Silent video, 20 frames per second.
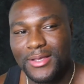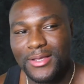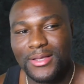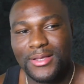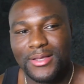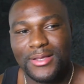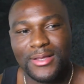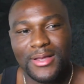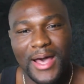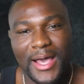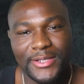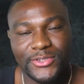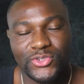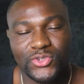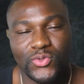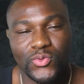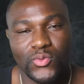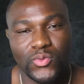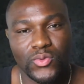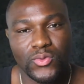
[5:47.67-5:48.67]
high
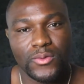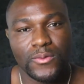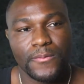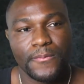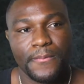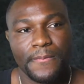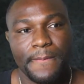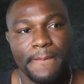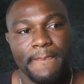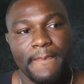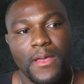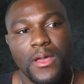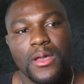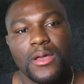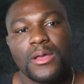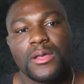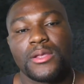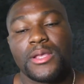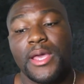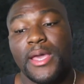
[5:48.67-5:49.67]
school.
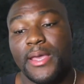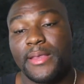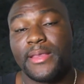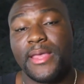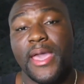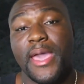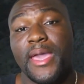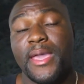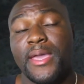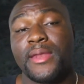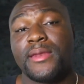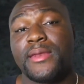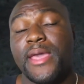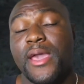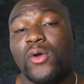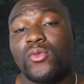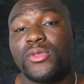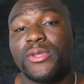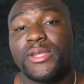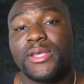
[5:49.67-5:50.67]
And they
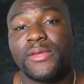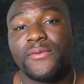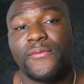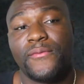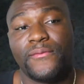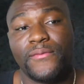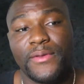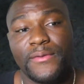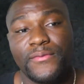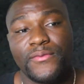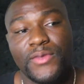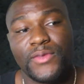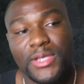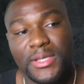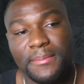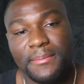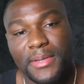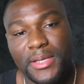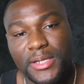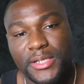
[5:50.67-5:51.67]
only did
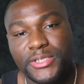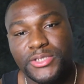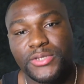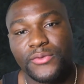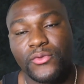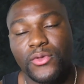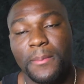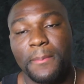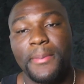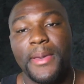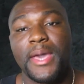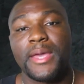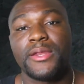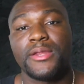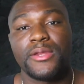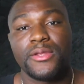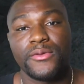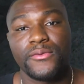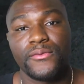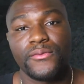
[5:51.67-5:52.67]
15 minutes of
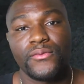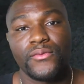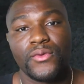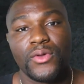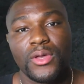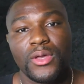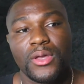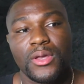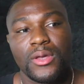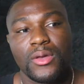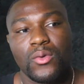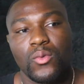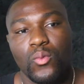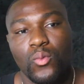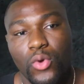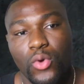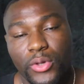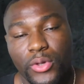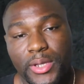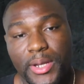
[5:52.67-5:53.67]
competitive
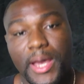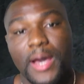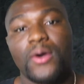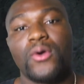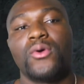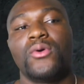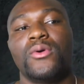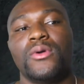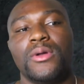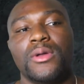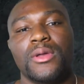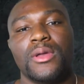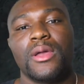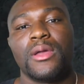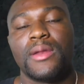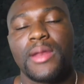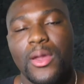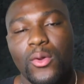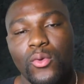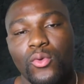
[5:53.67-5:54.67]
working out,
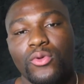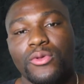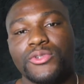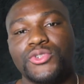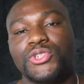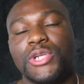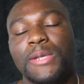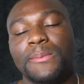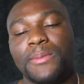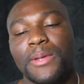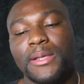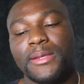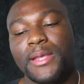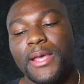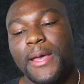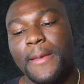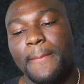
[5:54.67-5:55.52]
and they were in shape like that.